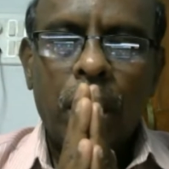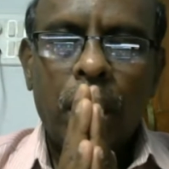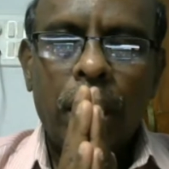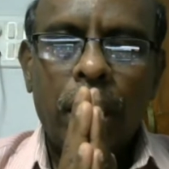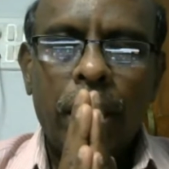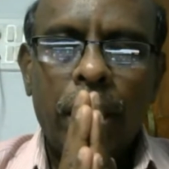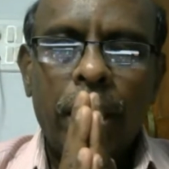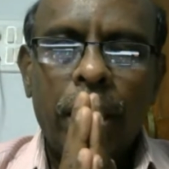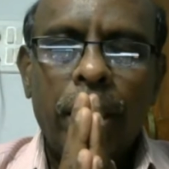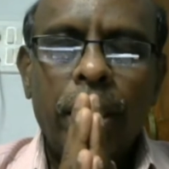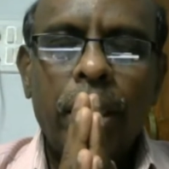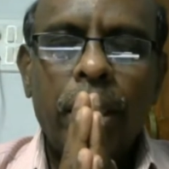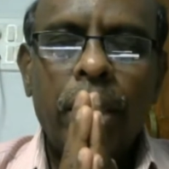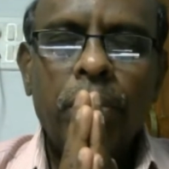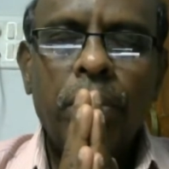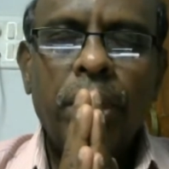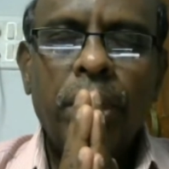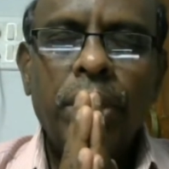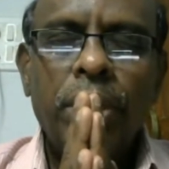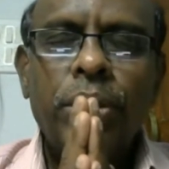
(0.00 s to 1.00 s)
I render
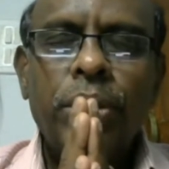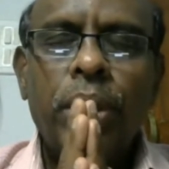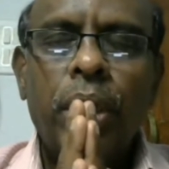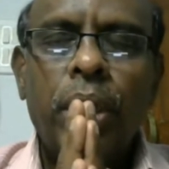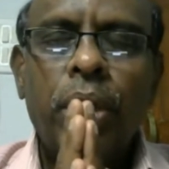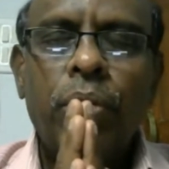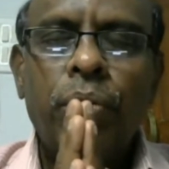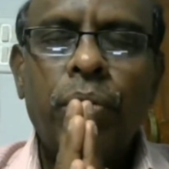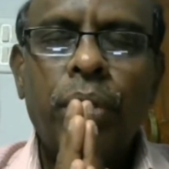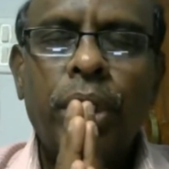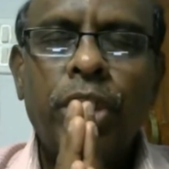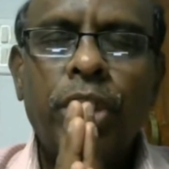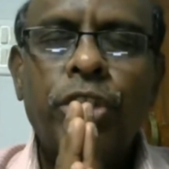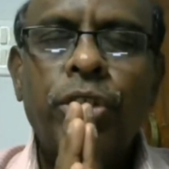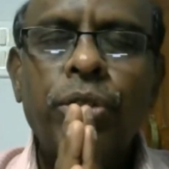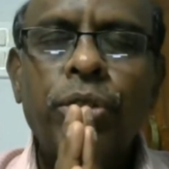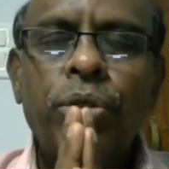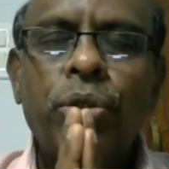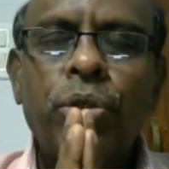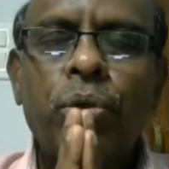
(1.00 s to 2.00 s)
my
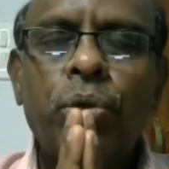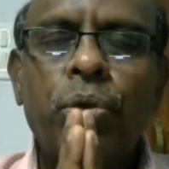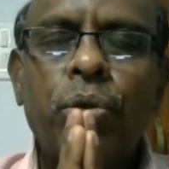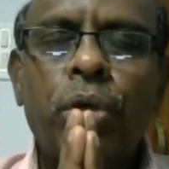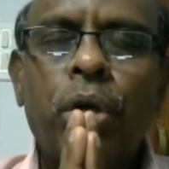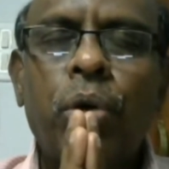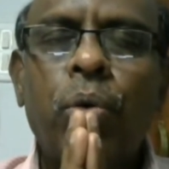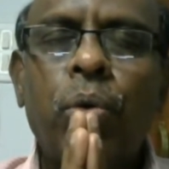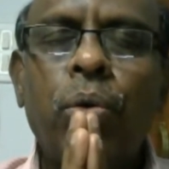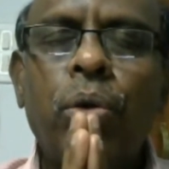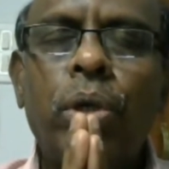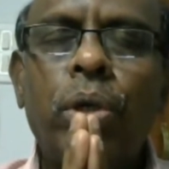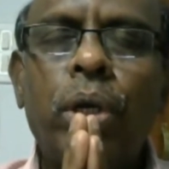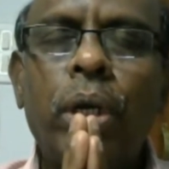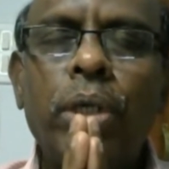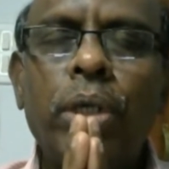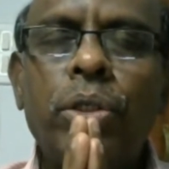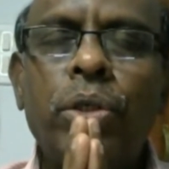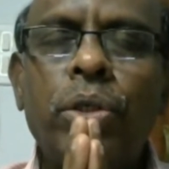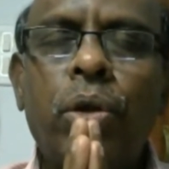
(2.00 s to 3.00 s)
salutations to the
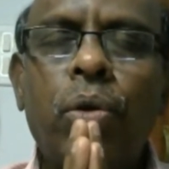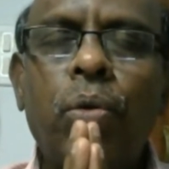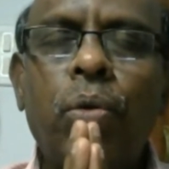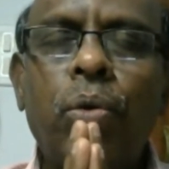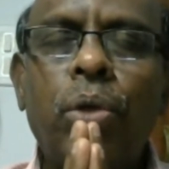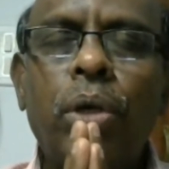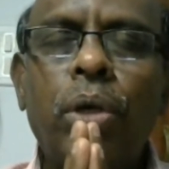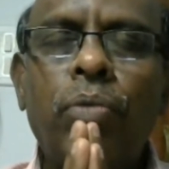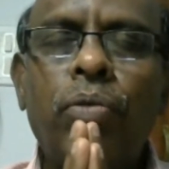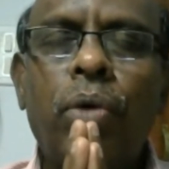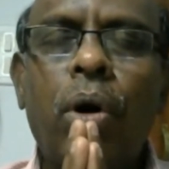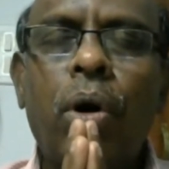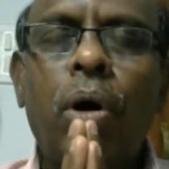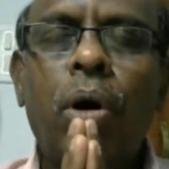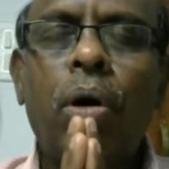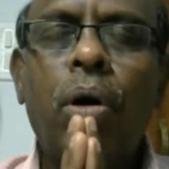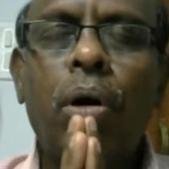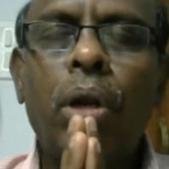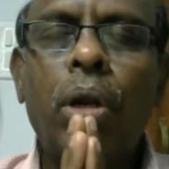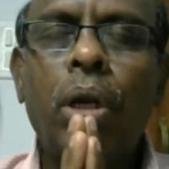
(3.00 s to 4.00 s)
rootless root of
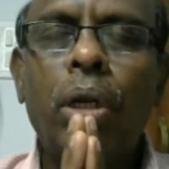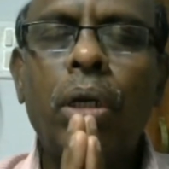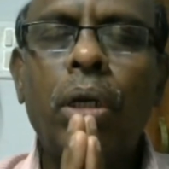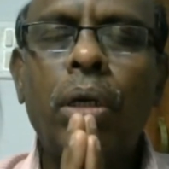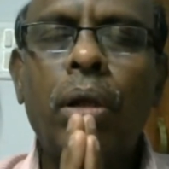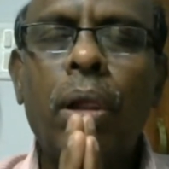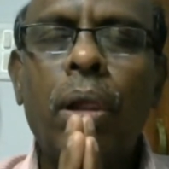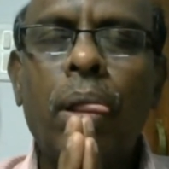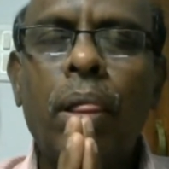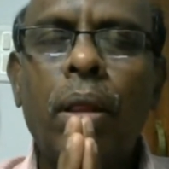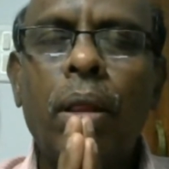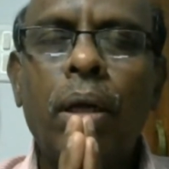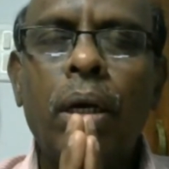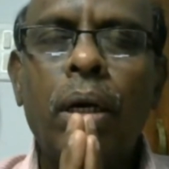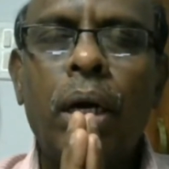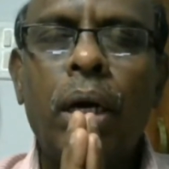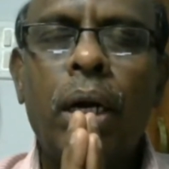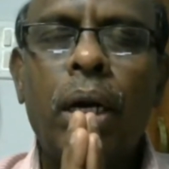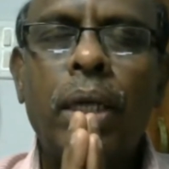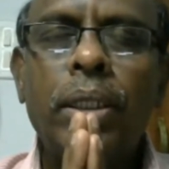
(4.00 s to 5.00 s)
all
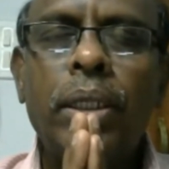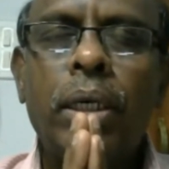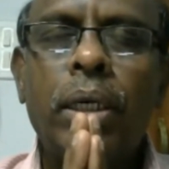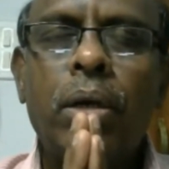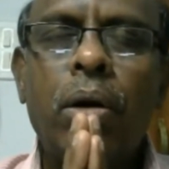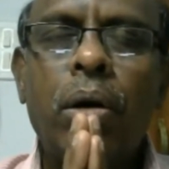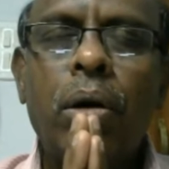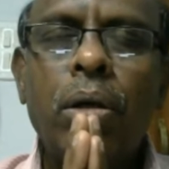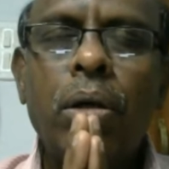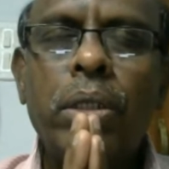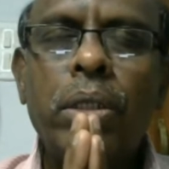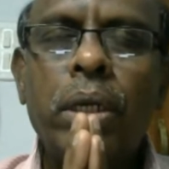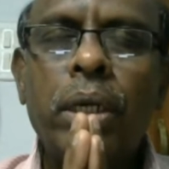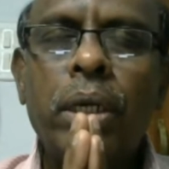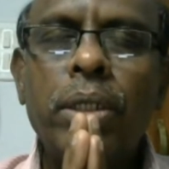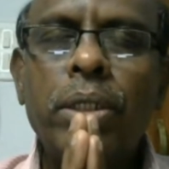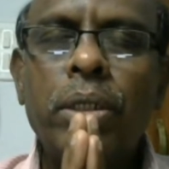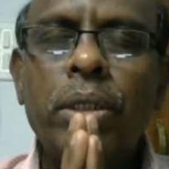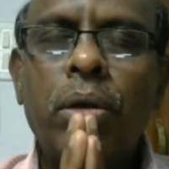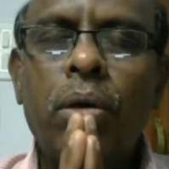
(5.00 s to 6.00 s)
and the
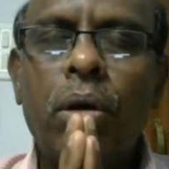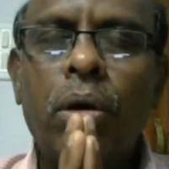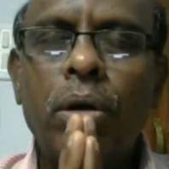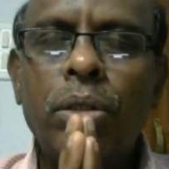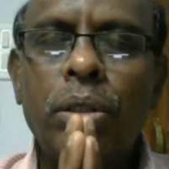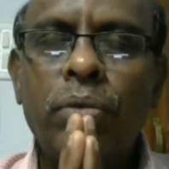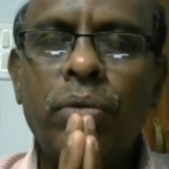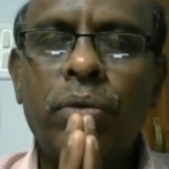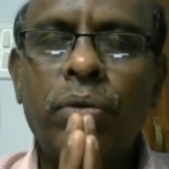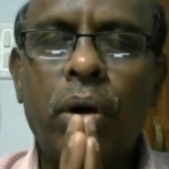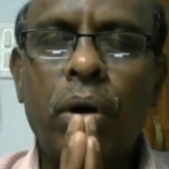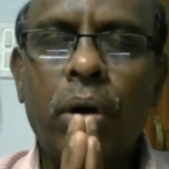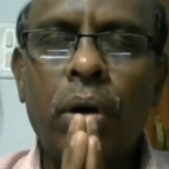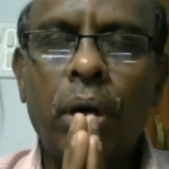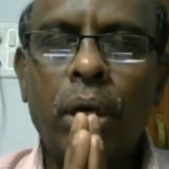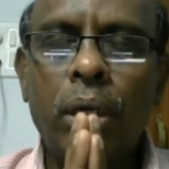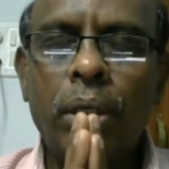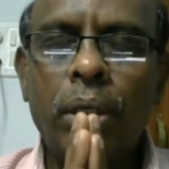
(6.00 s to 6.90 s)
causeless cause of all.